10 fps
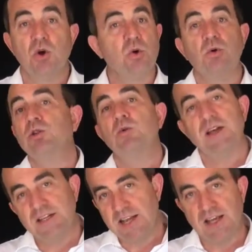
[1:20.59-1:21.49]
all the
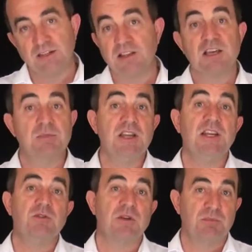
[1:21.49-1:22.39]
way down to the
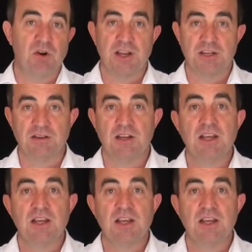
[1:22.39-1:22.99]
Comedia in Brighton,